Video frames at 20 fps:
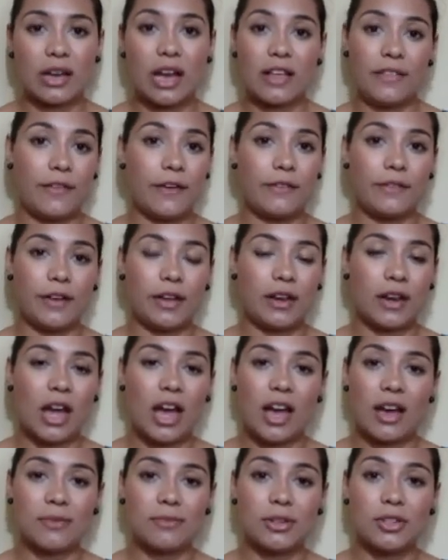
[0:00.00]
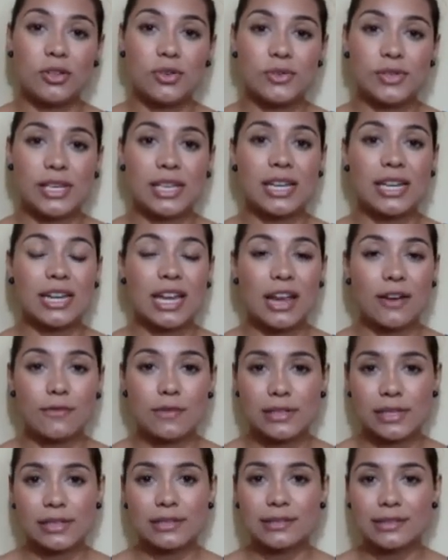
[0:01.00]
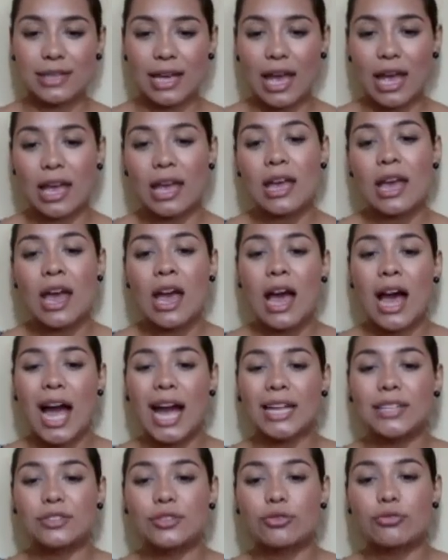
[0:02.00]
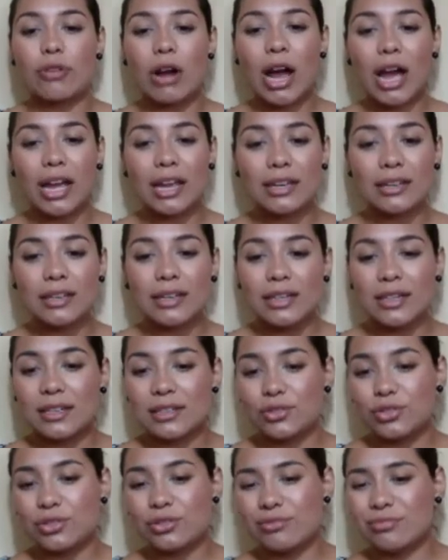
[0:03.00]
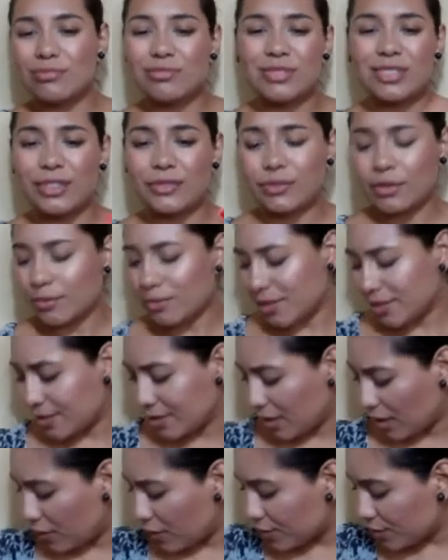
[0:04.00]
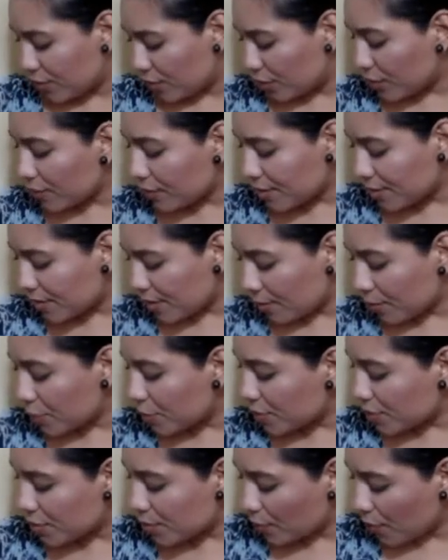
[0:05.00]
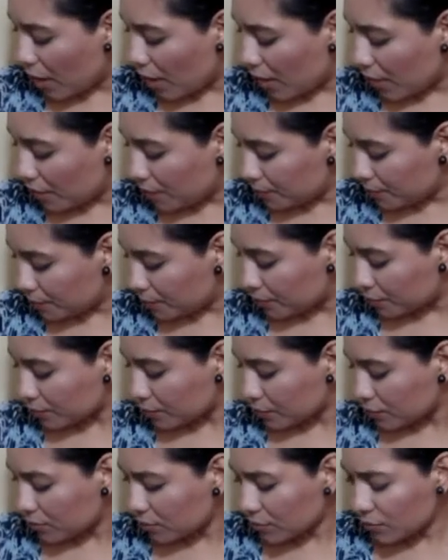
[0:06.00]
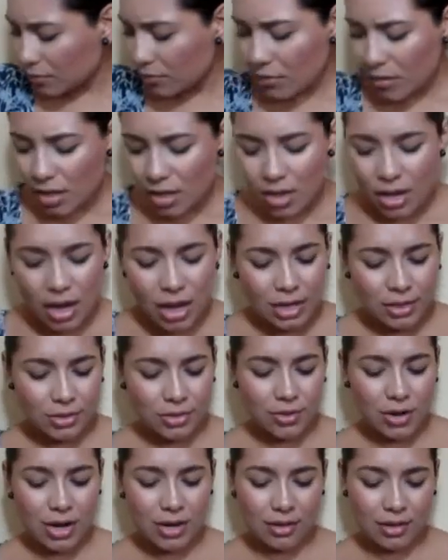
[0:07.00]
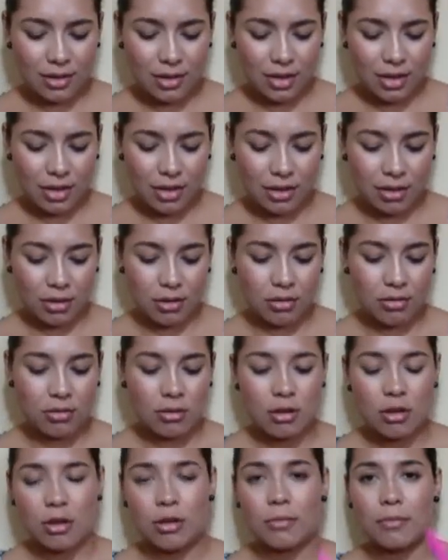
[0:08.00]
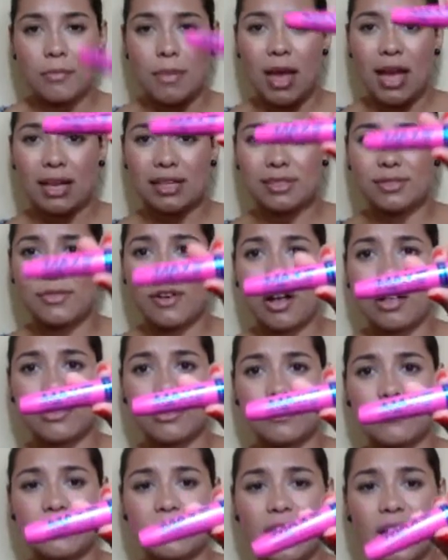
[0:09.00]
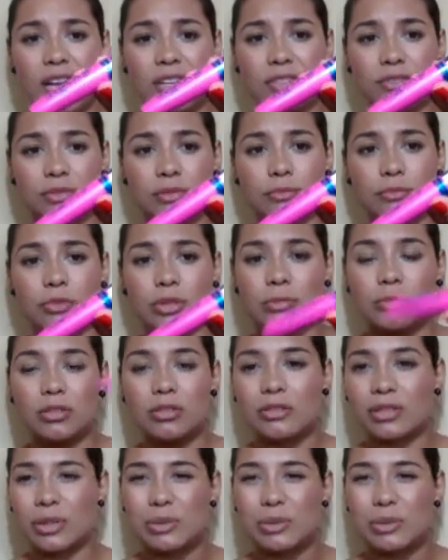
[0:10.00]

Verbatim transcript: I love it. I have been using it every single day. I tried different mascaras during the summer as well. I tried the Max Volume Flash from Rimmel.